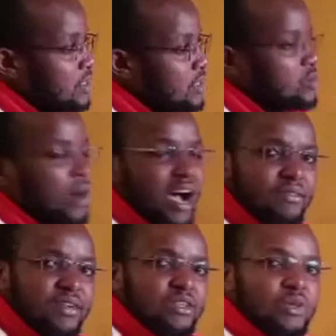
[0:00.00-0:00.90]
So
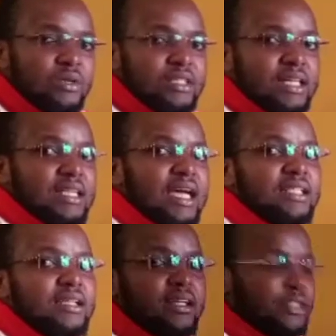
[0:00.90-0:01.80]
having known that
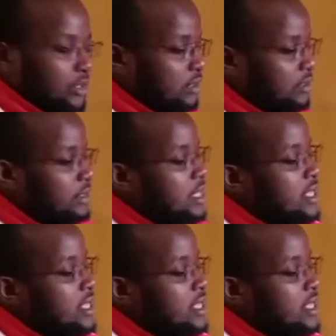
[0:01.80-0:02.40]
calculation